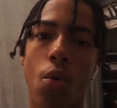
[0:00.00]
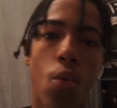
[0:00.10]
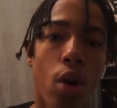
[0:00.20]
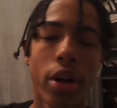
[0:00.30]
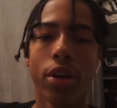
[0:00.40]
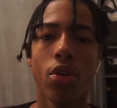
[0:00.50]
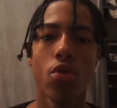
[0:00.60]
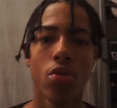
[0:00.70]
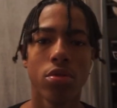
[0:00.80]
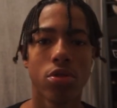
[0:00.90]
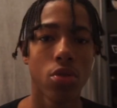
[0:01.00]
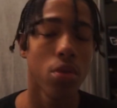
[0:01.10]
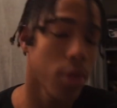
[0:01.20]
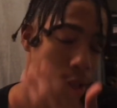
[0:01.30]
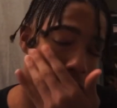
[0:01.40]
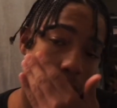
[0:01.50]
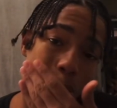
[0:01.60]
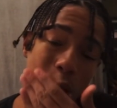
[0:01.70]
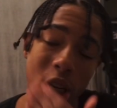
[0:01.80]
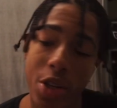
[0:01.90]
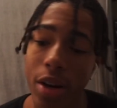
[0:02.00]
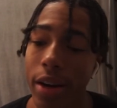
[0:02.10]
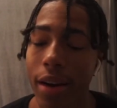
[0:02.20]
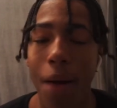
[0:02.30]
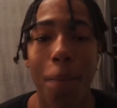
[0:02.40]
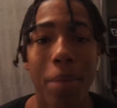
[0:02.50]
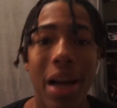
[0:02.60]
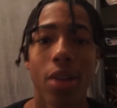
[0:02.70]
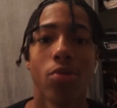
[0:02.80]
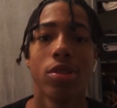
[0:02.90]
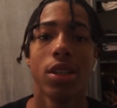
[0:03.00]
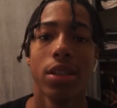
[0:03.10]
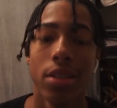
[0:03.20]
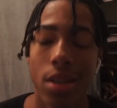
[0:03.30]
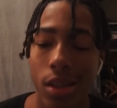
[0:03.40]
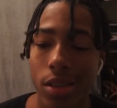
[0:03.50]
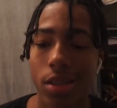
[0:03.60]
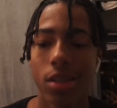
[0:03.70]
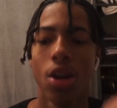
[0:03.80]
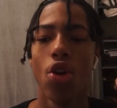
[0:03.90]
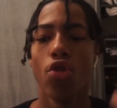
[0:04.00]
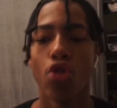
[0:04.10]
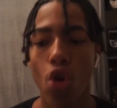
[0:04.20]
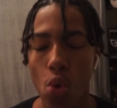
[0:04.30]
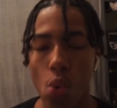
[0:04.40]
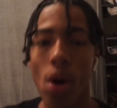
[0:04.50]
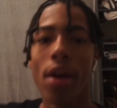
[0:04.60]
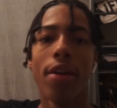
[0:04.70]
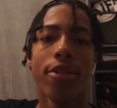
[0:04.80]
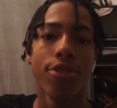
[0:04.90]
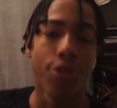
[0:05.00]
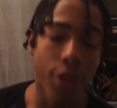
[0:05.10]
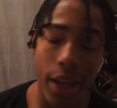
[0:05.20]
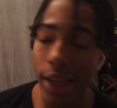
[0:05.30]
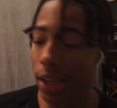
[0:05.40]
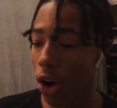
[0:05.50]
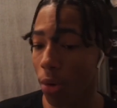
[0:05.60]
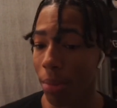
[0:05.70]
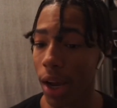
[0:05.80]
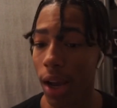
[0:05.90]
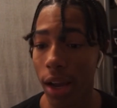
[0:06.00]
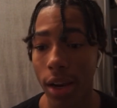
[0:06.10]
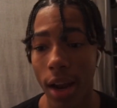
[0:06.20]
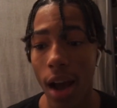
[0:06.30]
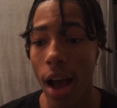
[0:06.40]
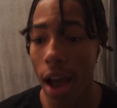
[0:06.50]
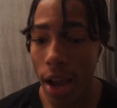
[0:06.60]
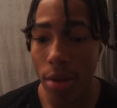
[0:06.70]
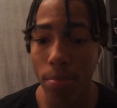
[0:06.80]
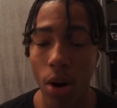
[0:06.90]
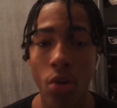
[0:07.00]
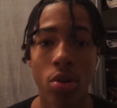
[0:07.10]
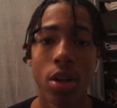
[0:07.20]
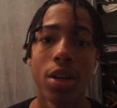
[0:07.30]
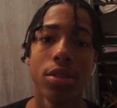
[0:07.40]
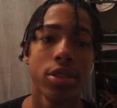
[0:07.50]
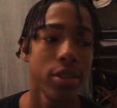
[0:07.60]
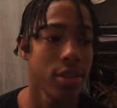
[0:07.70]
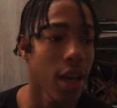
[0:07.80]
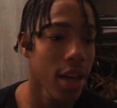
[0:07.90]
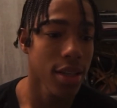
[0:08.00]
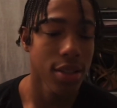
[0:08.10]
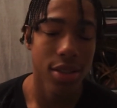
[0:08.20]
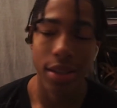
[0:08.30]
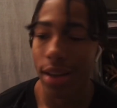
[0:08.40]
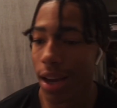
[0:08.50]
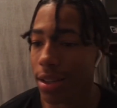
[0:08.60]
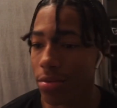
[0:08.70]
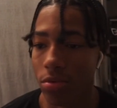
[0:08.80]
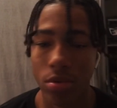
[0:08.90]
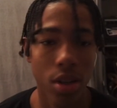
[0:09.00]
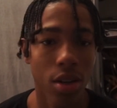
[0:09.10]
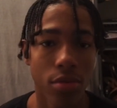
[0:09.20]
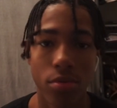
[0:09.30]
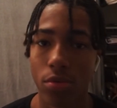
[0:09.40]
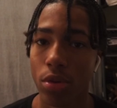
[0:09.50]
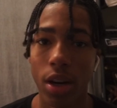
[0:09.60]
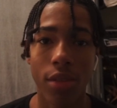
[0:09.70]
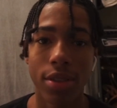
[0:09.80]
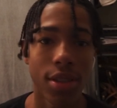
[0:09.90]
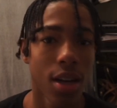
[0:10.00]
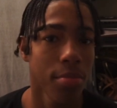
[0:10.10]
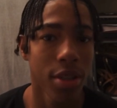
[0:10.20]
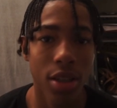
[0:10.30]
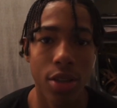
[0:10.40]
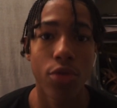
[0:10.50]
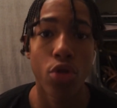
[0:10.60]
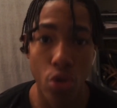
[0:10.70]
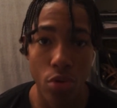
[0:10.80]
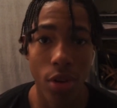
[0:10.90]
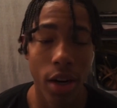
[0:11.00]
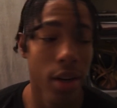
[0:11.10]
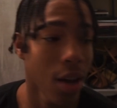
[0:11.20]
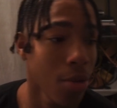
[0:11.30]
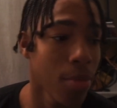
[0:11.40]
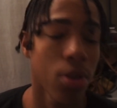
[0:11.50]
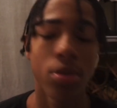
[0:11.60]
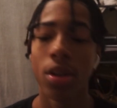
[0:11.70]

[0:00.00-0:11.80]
What it do, YouTube? It's your boy Trey, and I'm back with another new video, man. Now, hey, bro, today, tonight, whatever time it is for you right now, bro,